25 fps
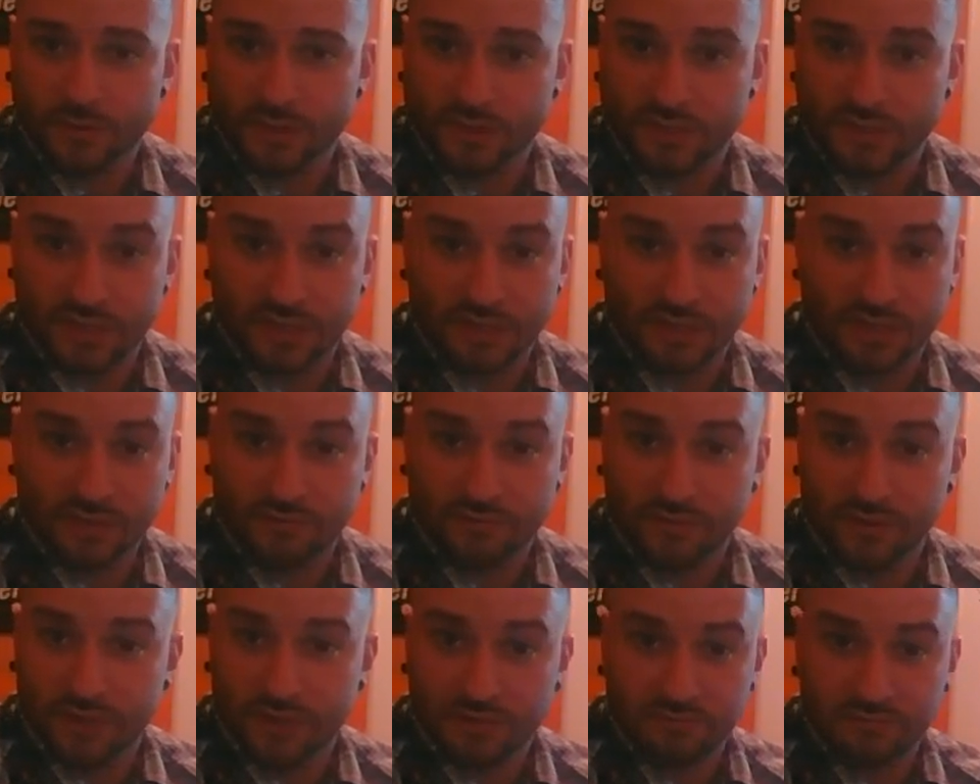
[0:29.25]
just in a
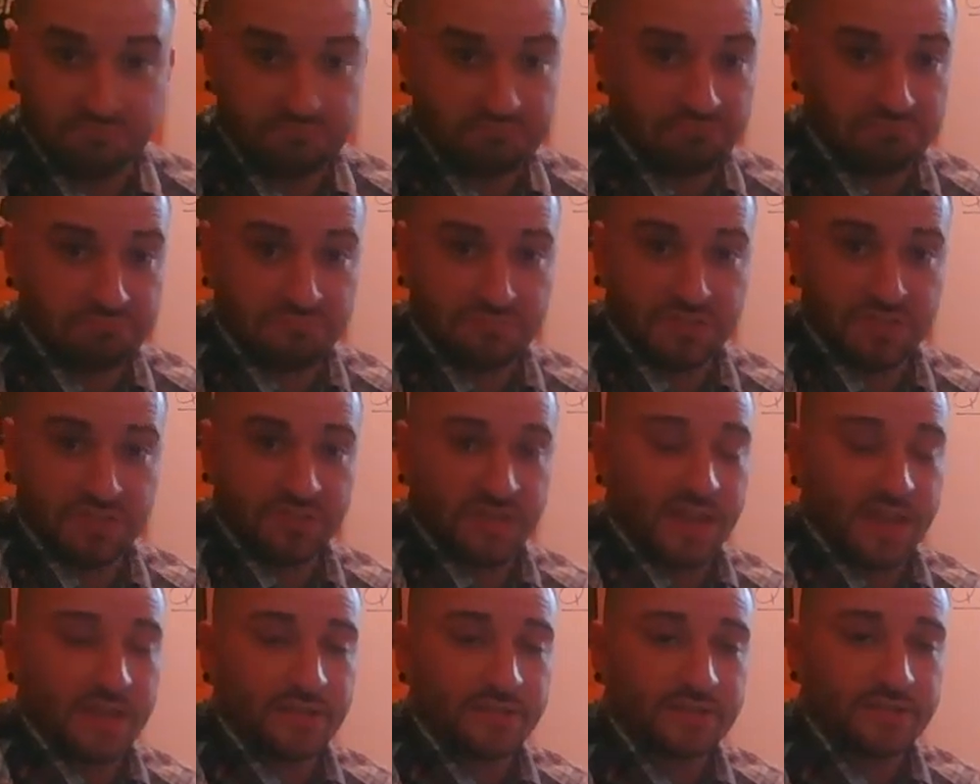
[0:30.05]
different
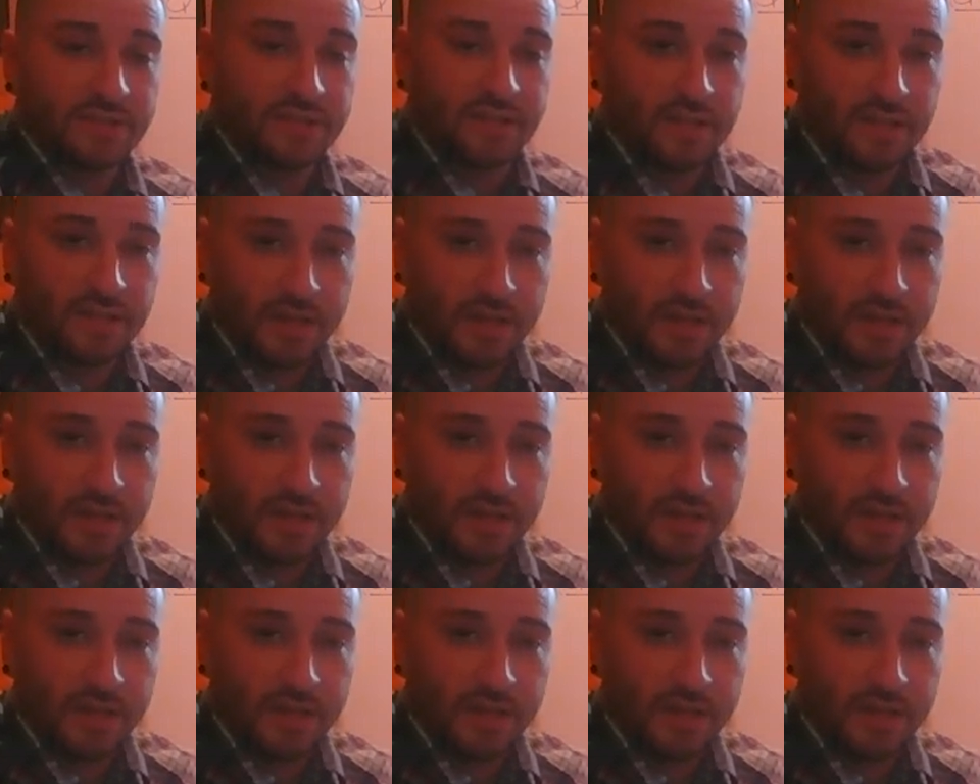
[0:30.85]
stance.